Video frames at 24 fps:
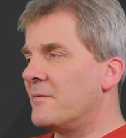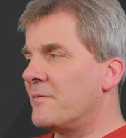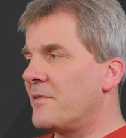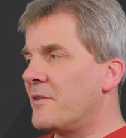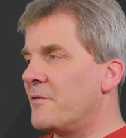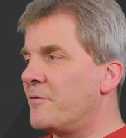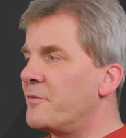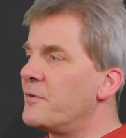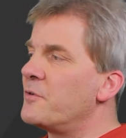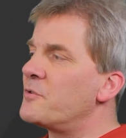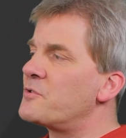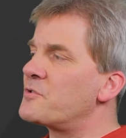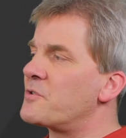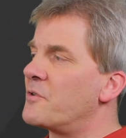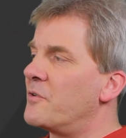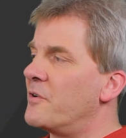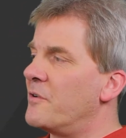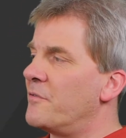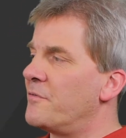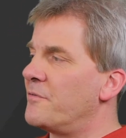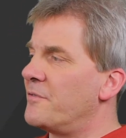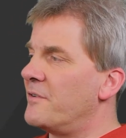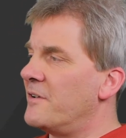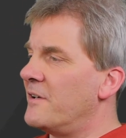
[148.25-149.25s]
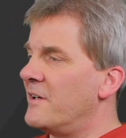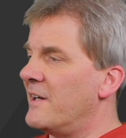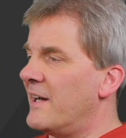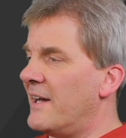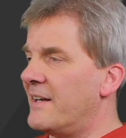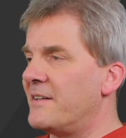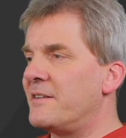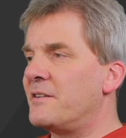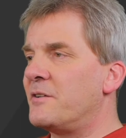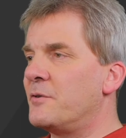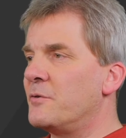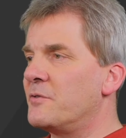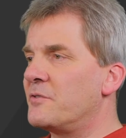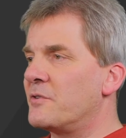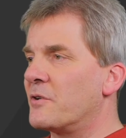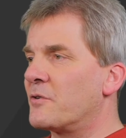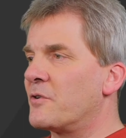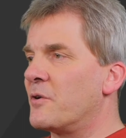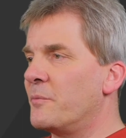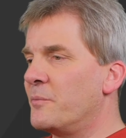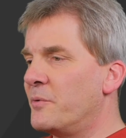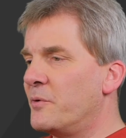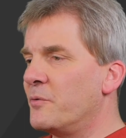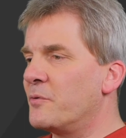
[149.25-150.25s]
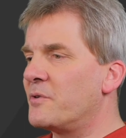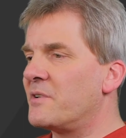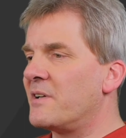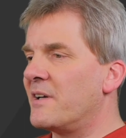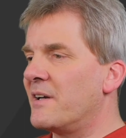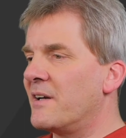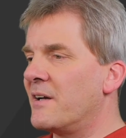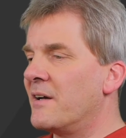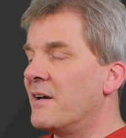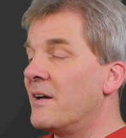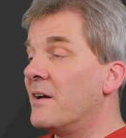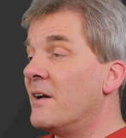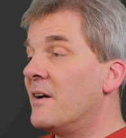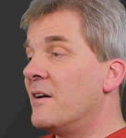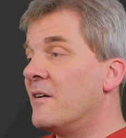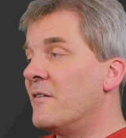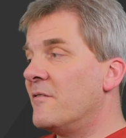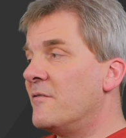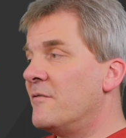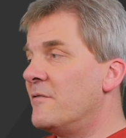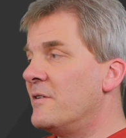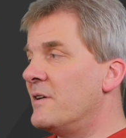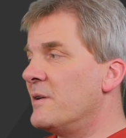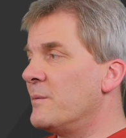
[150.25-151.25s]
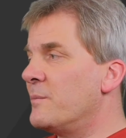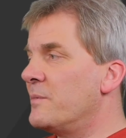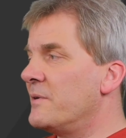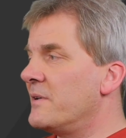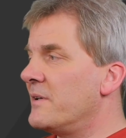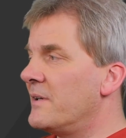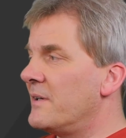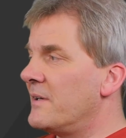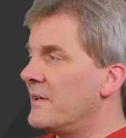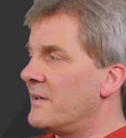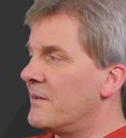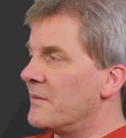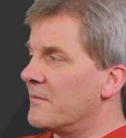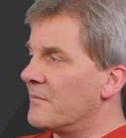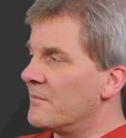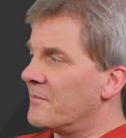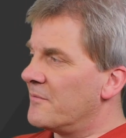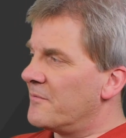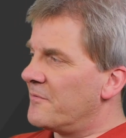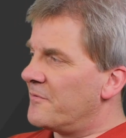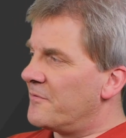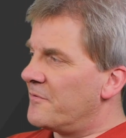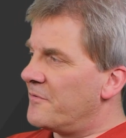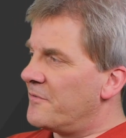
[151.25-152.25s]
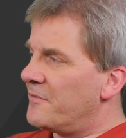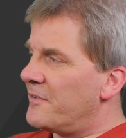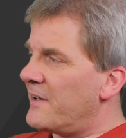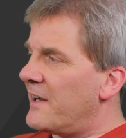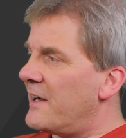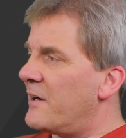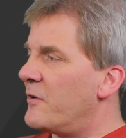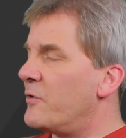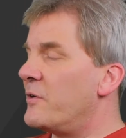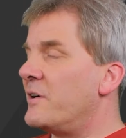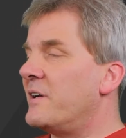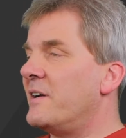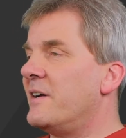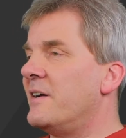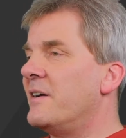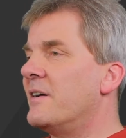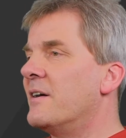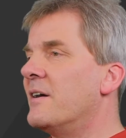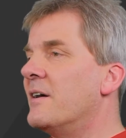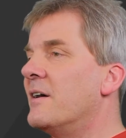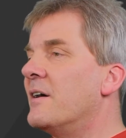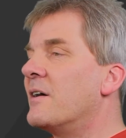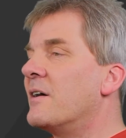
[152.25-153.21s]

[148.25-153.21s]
the future of end-user computing will be very